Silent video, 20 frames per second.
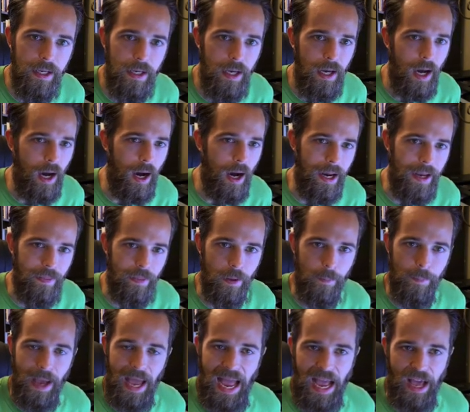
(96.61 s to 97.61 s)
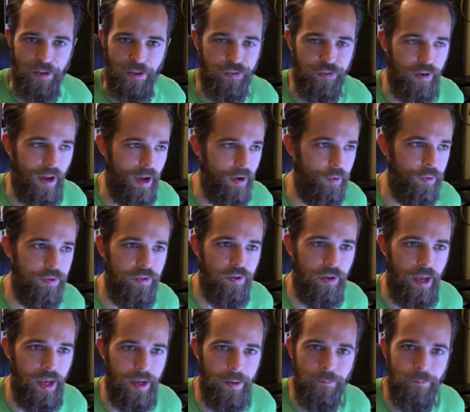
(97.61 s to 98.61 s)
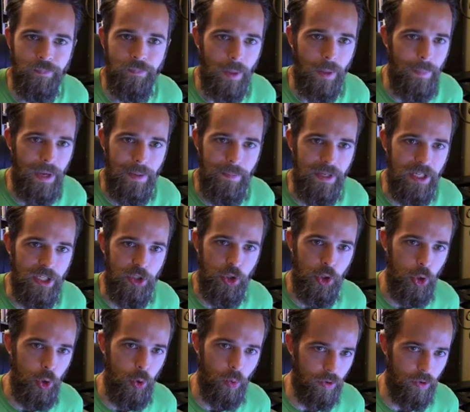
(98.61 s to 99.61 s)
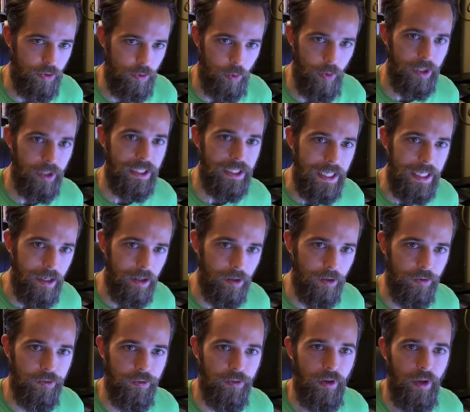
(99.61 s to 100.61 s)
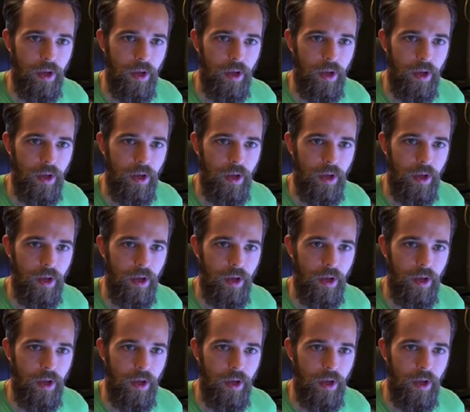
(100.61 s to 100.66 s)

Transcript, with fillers: uh, in the past, I would say maybe two or three years,